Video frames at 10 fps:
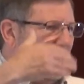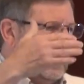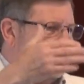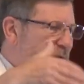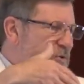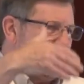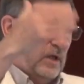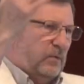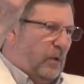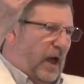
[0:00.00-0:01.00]
like the
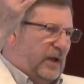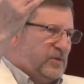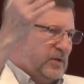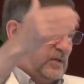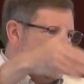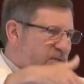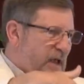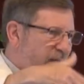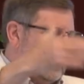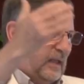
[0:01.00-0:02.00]
sun rising and
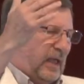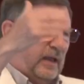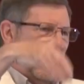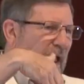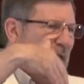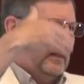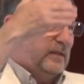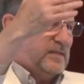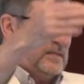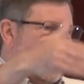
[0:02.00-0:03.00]
setting again,
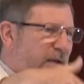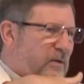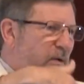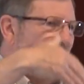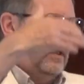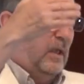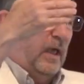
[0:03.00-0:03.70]
endless cycle.